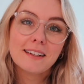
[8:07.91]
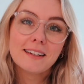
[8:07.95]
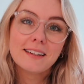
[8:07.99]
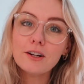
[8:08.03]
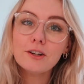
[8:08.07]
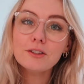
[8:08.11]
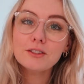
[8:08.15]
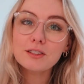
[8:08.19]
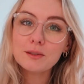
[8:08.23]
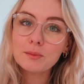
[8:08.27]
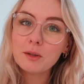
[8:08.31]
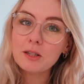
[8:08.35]

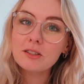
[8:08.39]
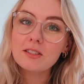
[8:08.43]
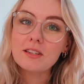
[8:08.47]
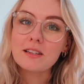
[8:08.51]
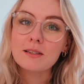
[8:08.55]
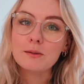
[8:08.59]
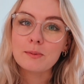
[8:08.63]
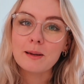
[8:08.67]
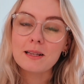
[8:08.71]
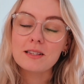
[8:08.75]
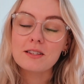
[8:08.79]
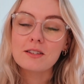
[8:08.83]
Go to the most
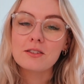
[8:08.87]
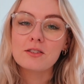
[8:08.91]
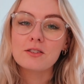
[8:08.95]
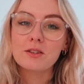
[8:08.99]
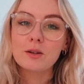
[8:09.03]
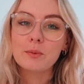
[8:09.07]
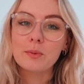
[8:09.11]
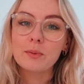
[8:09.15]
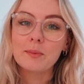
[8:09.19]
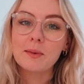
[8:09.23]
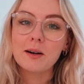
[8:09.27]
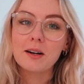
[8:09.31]
expensive
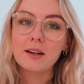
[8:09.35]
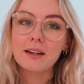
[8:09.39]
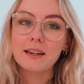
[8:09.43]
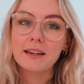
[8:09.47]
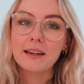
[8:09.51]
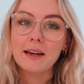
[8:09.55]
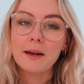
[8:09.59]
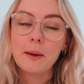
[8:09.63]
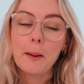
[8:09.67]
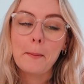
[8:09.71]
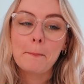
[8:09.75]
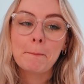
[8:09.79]

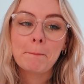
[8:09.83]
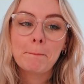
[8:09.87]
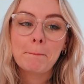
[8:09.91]
supermarket,